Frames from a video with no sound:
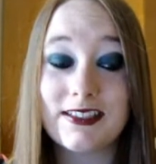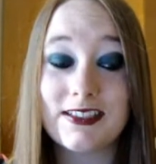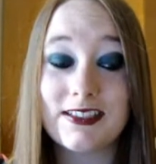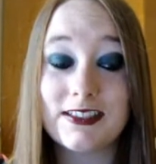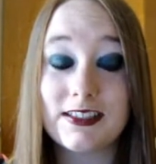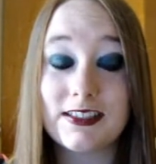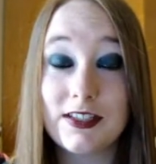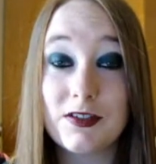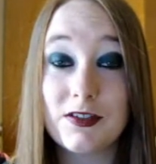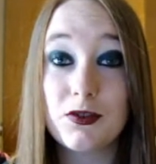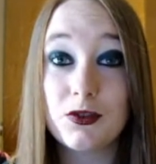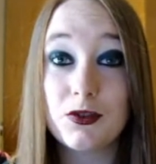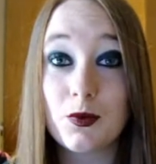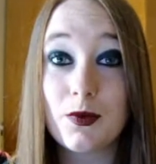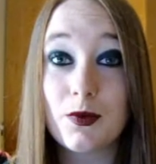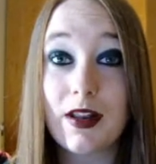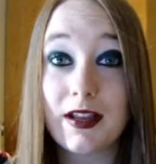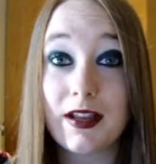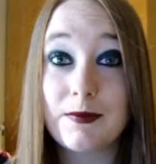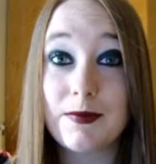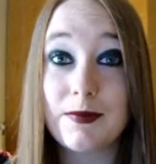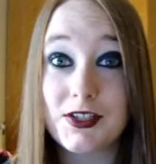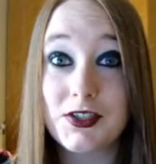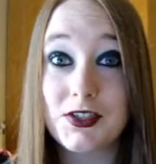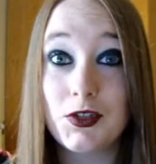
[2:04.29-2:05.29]
Because those were
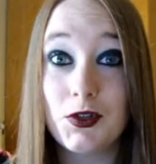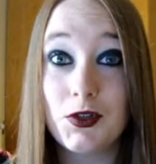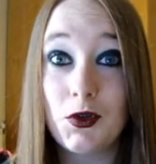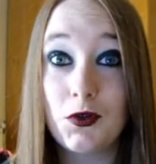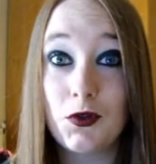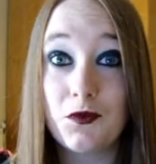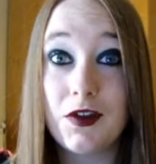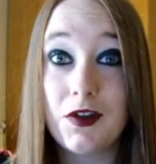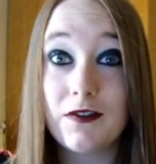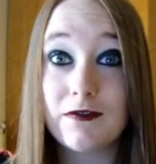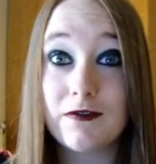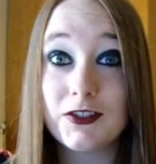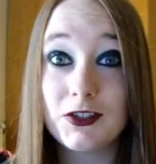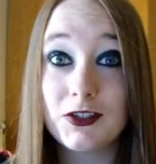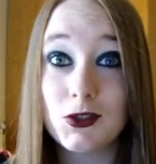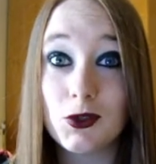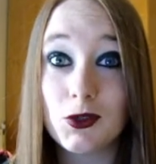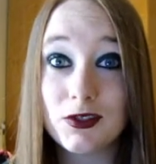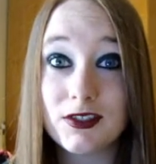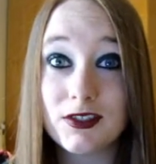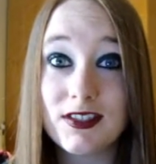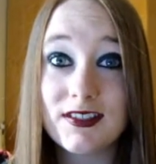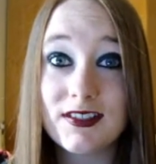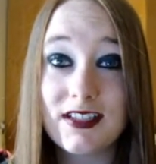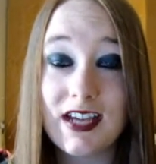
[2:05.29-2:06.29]
like my two favourite
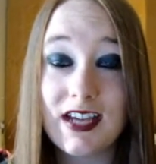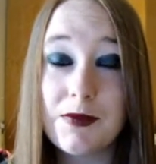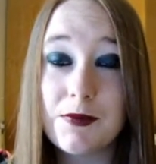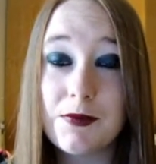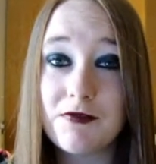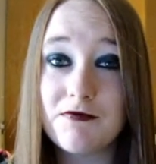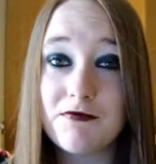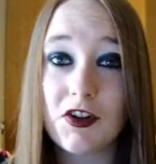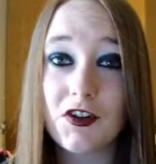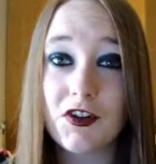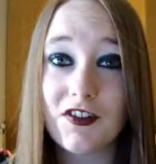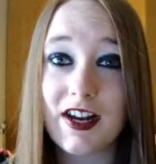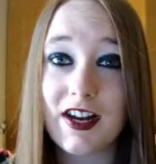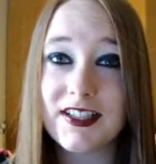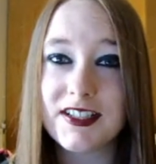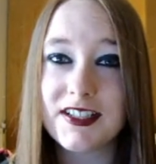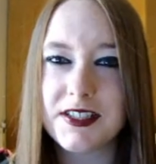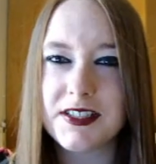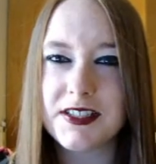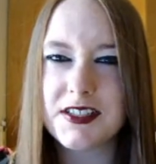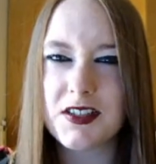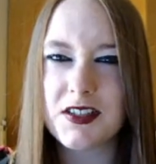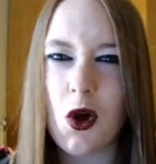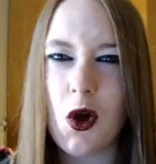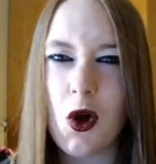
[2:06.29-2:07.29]
shows at the time. And Rugrats
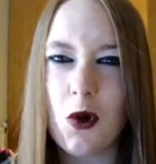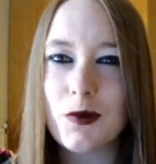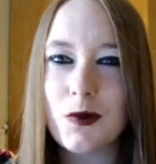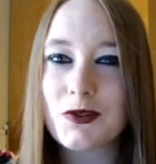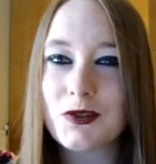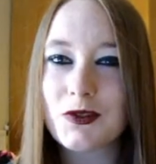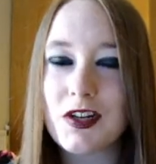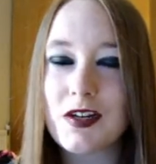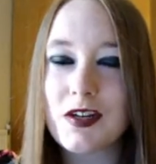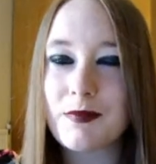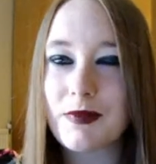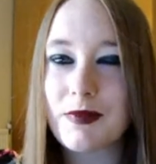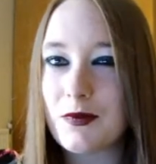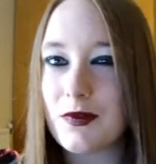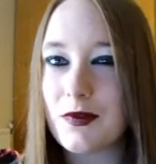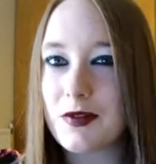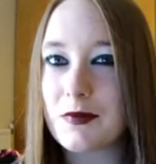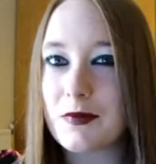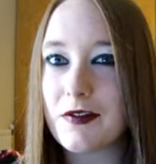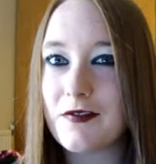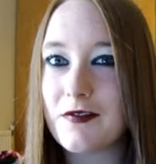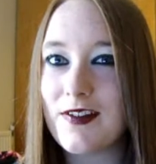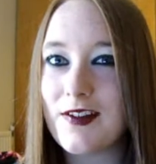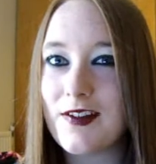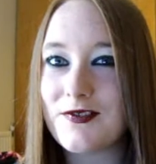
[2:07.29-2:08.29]
is always going to be one of
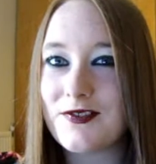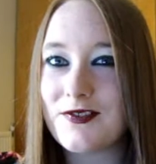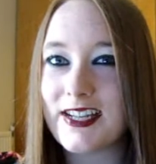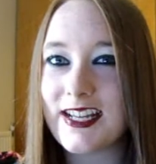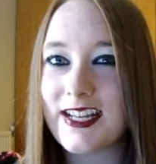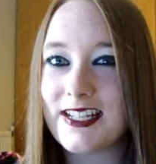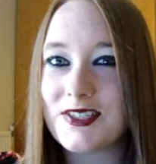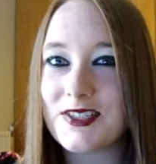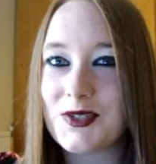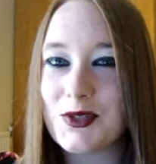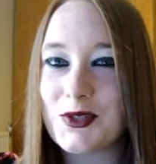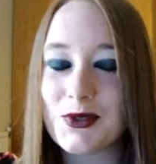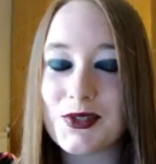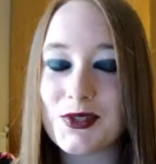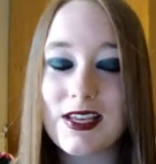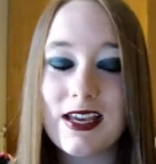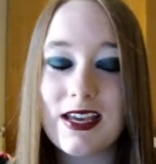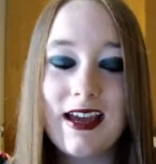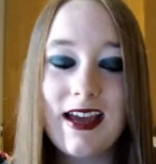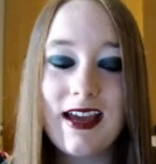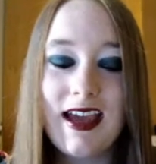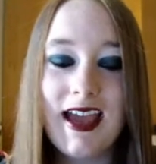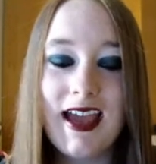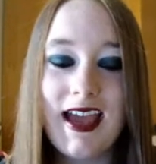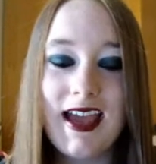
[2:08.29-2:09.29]
my favourite kids shows.
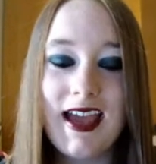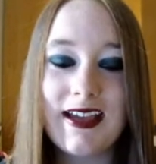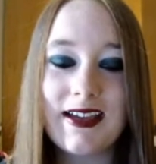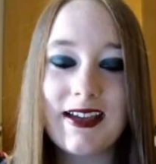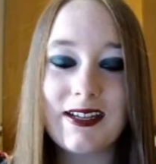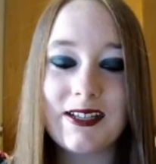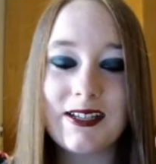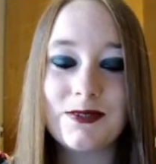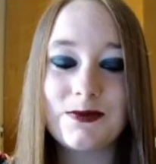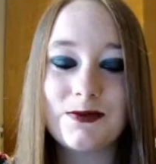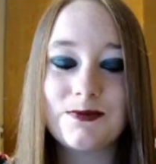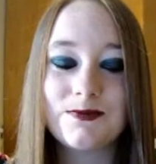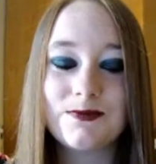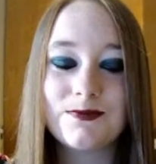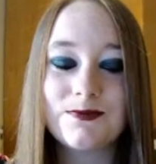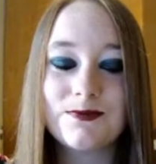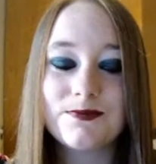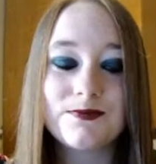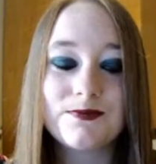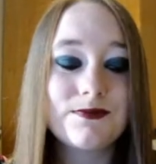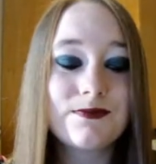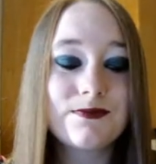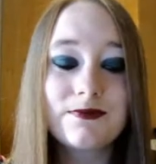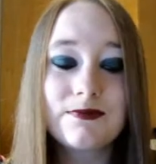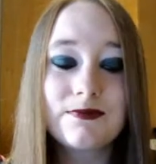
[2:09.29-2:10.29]
Um,
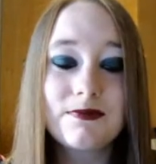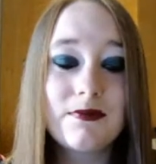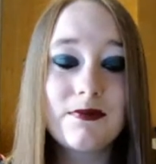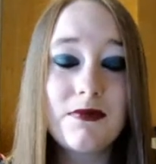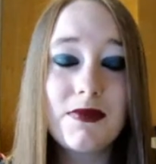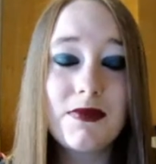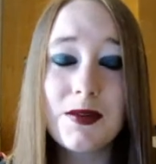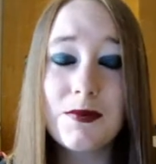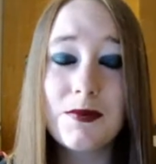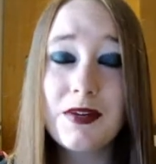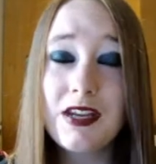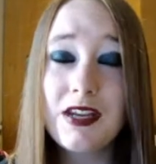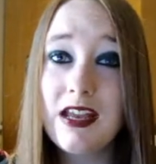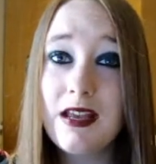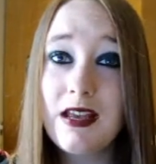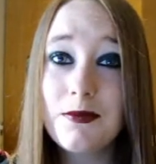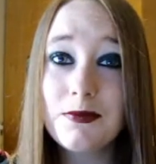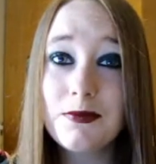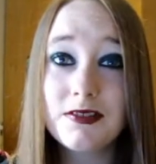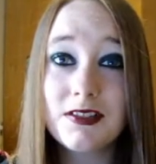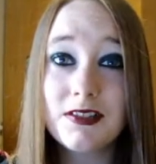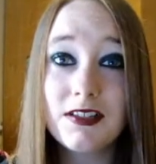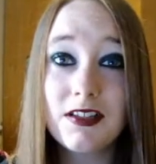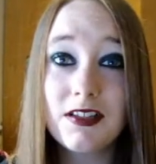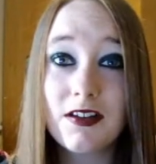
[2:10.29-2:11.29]
but I
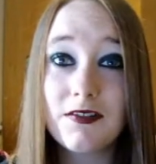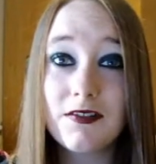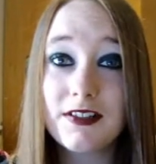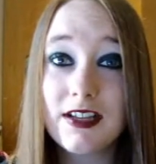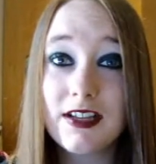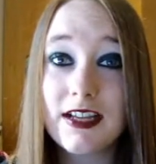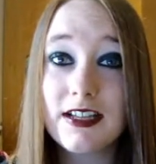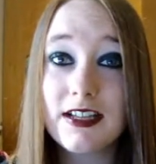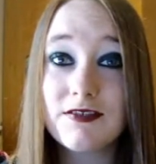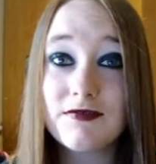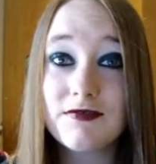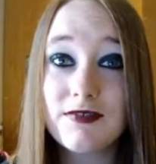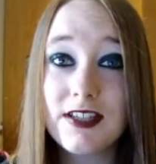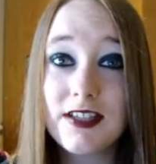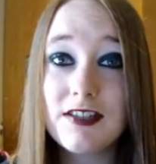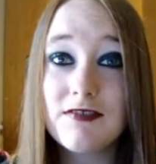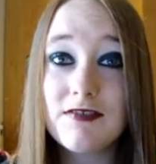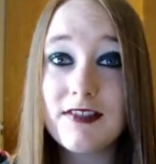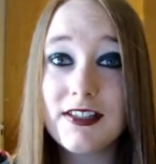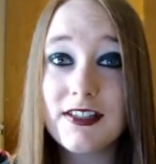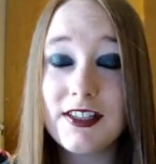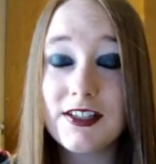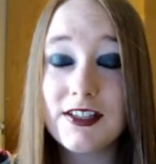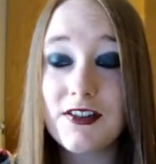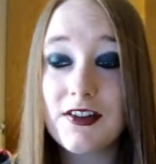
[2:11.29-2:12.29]
absolutely loved it. It's really,
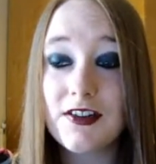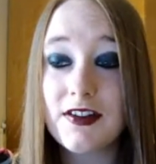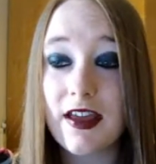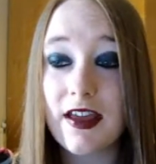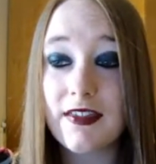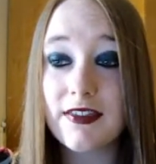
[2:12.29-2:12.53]
really good.